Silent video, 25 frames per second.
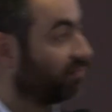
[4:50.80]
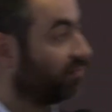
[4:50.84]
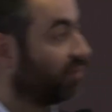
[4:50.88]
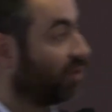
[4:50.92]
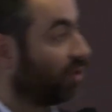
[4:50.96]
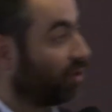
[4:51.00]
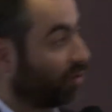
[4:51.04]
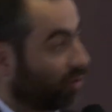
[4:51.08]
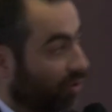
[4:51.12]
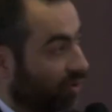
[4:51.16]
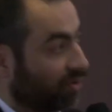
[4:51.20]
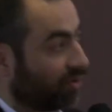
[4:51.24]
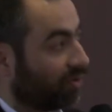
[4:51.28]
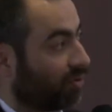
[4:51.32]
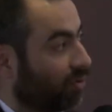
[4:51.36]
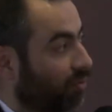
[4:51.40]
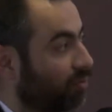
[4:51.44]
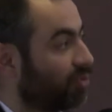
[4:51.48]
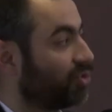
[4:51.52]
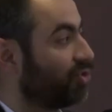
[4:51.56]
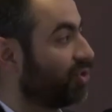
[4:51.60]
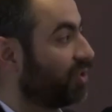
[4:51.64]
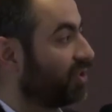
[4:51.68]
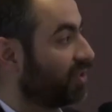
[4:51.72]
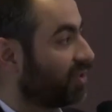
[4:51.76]

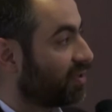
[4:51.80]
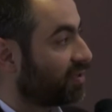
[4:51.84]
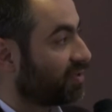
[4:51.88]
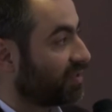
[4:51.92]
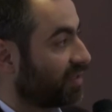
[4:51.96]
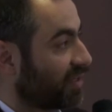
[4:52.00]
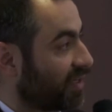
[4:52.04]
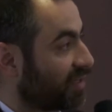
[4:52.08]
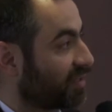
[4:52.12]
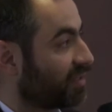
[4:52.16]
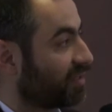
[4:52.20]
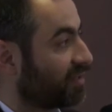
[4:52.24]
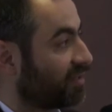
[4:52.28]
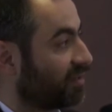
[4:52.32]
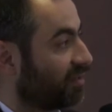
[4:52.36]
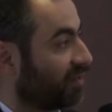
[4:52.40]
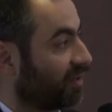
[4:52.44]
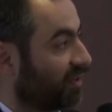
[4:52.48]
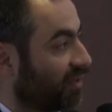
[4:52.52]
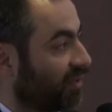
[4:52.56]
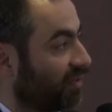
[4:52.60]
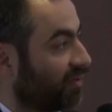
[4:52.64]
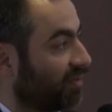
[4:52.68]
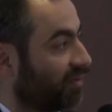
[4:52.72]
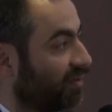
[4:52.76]
homogeneousness
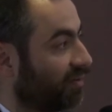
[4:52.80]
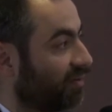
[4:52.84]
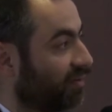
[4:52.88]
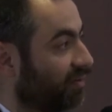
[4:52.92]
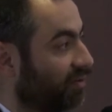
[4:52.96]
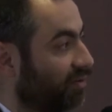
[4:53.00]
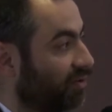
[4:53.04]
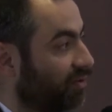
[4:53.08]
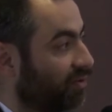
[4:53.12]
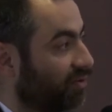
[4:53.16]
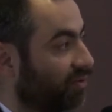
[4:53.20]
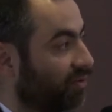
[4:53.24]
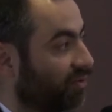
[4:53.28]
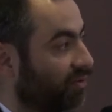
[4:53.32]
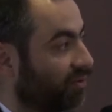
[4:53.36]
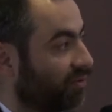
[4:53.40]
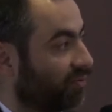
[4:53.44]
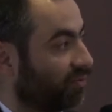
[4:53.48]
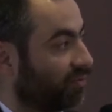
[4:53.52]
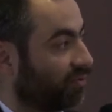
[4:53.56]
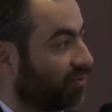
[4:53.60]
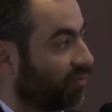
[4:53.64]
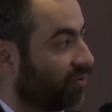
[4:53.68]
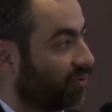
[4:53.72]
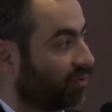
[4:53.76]

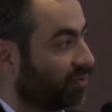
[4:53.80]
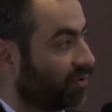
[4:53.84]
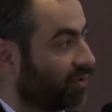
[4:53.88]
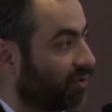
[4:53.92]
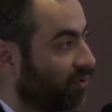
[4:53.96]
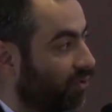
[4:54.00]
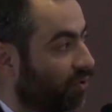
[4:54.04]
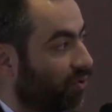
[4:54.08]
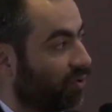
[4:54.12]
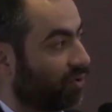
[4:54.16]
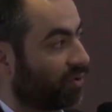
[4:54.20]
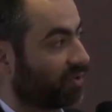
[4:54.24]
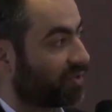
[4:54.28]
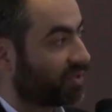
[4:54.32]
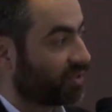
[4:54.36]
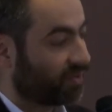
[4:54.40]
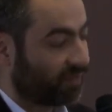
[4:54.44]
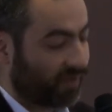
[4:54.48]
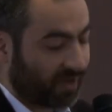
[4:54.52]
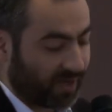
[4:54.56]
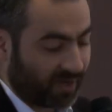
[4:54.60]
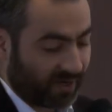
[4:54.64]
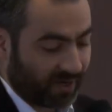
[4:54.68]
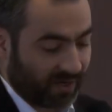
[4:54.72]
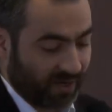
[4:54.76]
on the whole
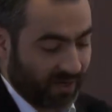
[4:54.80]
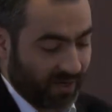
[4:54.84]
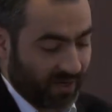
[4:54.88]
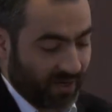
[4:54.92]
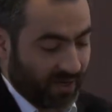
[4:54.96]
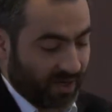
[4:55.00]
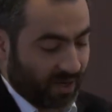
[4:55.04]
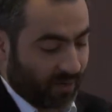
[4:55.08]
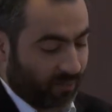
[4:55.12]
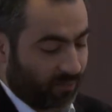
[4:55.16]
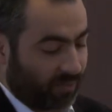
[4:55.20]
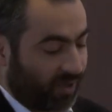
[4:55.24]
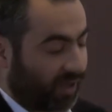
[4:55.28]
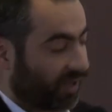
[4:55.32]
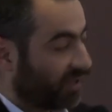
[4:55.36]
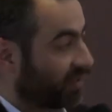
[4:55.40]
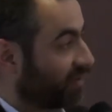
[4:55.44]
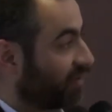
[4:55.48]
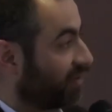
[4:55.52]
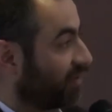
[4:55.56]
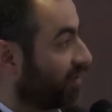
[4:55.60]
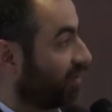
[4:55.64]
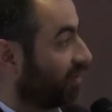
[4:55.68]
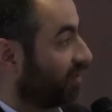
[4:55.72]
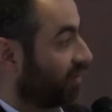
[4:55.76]
square,
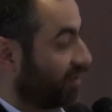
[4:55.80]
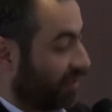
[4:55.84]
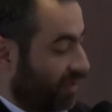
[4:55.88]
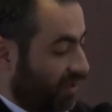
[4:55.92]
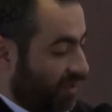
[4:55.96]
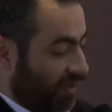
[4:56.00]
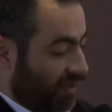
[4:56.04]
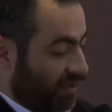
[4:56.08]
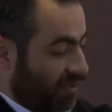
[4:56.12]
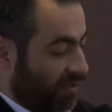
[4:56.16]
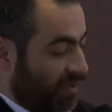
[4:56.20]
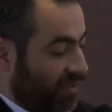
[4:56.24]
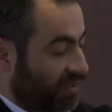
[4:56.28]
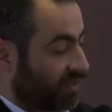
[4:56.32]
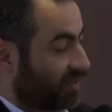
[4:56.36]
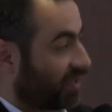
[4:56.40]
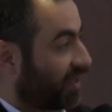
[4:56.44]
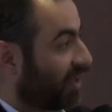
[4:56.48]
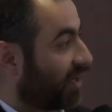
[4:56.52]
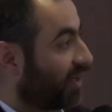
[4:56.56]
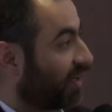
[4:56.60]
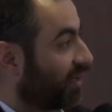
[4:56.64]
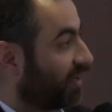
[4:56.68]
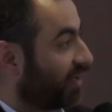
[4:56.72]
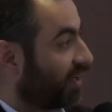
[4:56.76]
but this
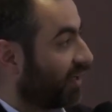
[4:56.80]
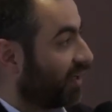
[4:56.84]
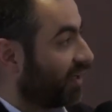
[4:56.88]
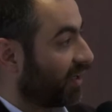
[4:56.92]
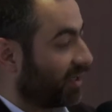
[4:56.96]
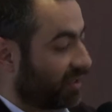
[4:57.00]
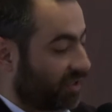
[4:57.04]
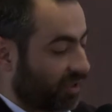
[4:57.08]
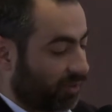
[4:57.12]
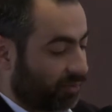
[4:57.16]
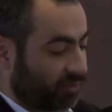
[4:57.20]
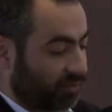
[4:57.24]
line can